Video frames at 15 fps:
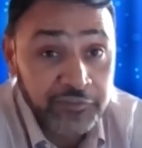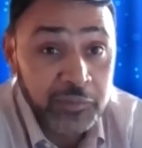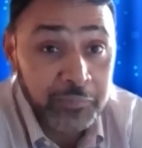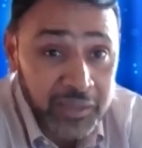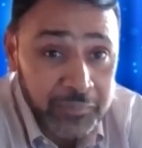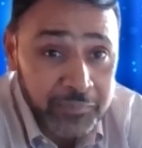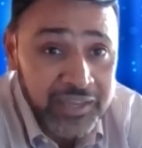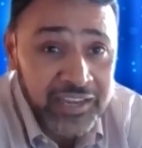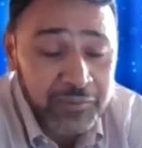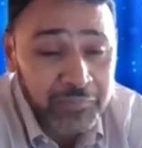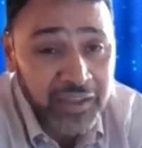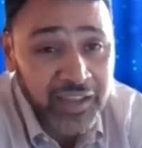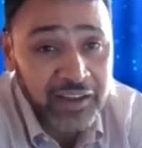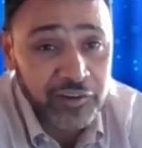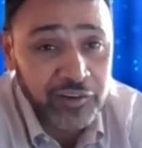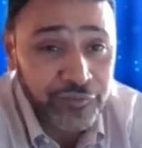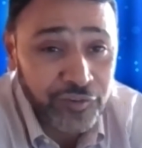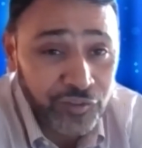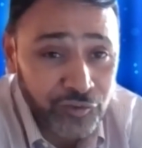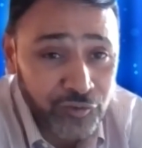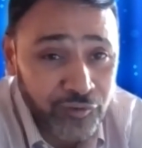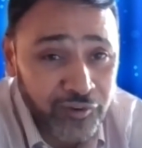It may have
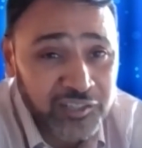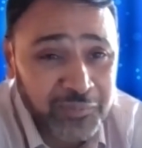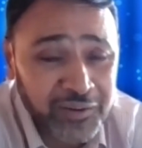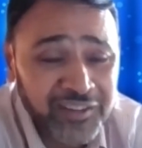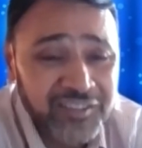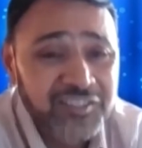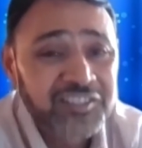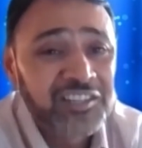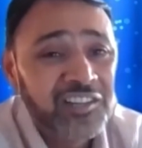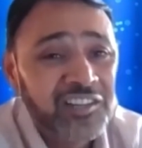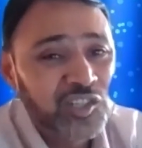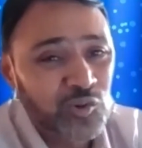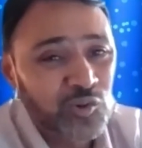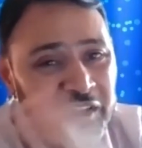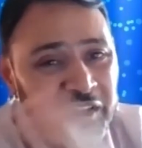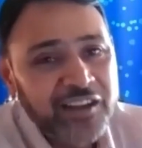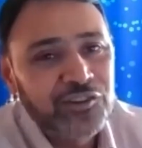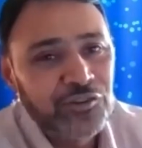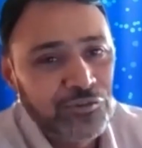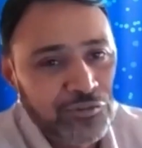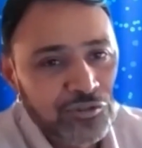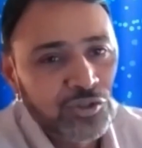different thrusts, but it still is trying
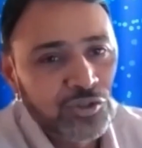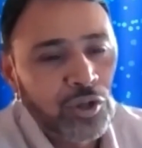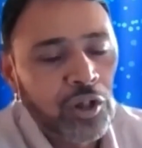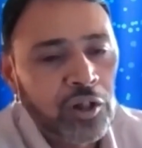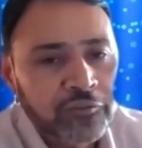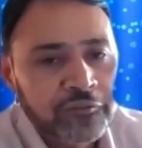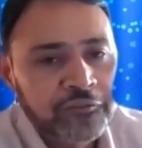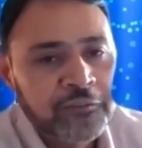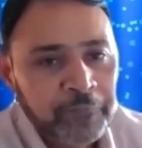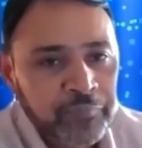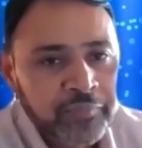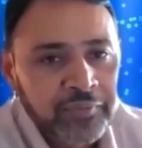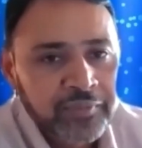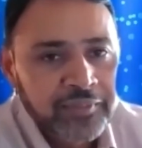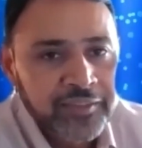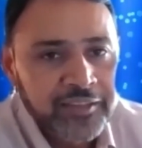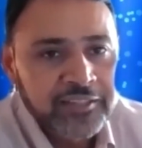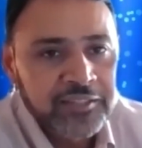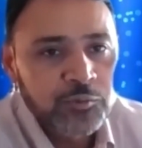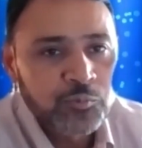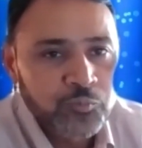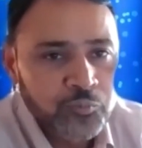to solve
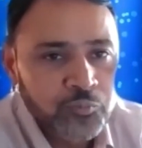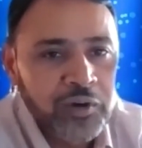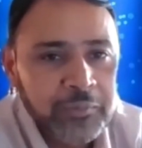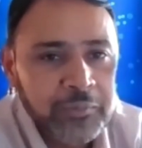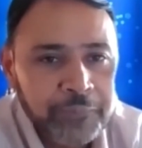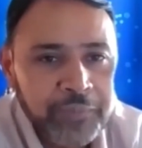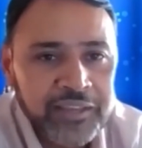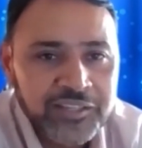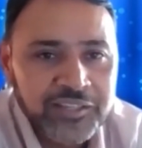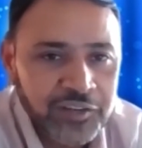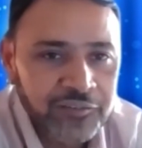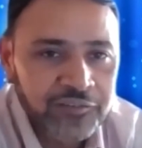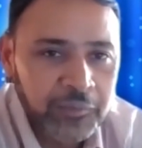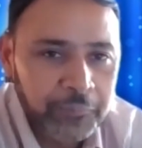this one piece of the